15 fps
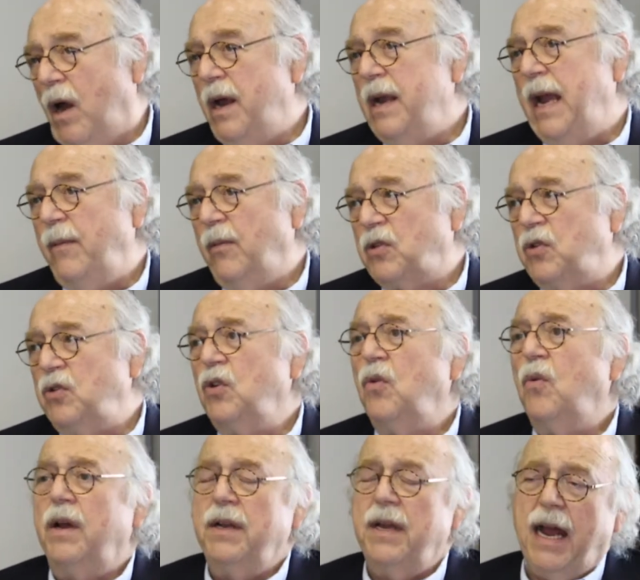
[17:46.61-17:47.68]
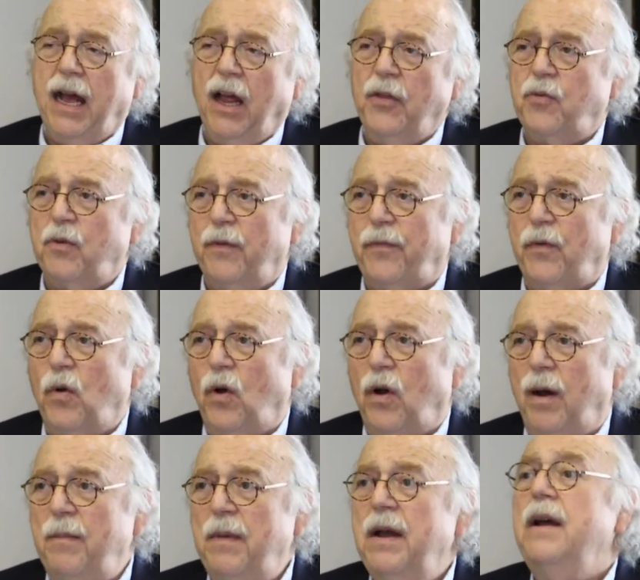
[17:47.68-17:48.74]
unable to do under health
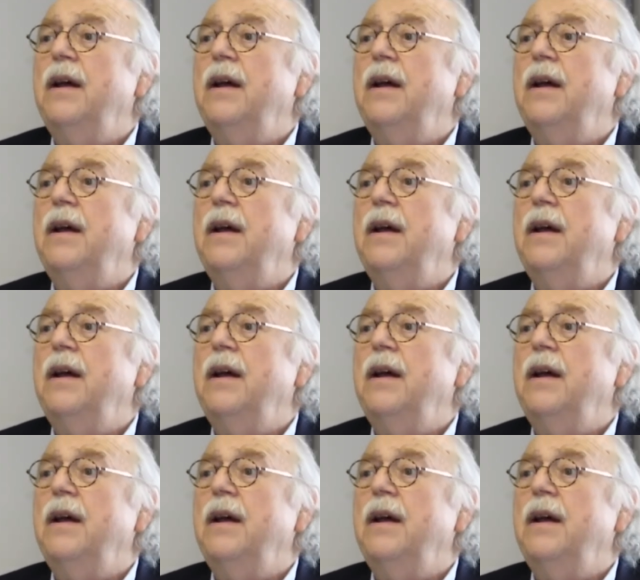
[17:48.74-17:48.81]
reform,